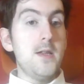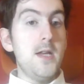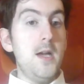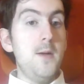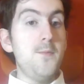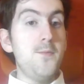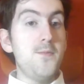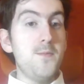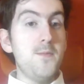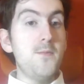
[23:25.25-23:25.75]

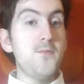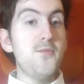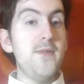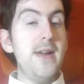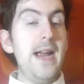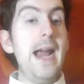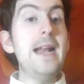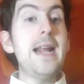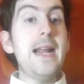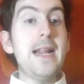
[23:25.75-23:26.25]
So
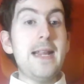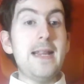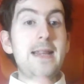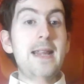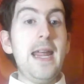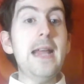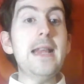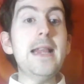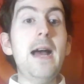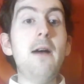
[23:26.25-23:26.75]
really, the
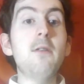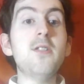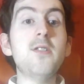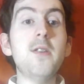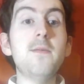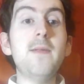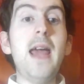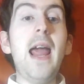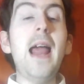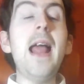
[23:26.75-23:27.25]
CZL to
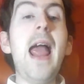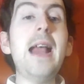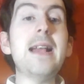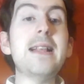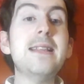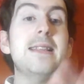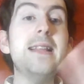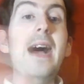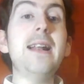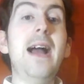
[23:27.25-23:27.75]
do it
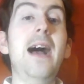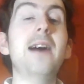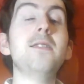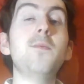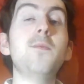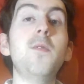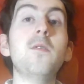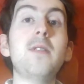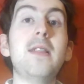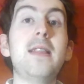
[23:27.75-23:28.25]
exactly how
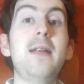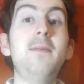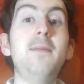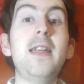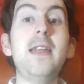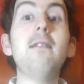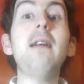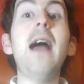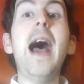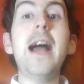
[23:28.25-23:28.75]
the book does it,
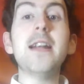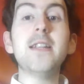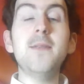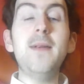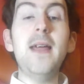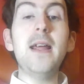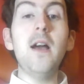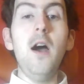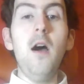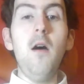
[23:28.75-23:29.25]
make you actually
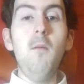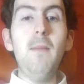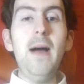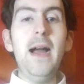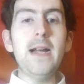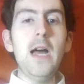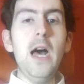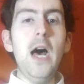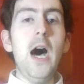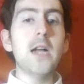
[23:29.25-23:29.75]
think, oh
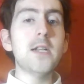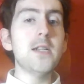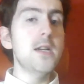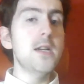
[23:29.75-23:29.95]
my god!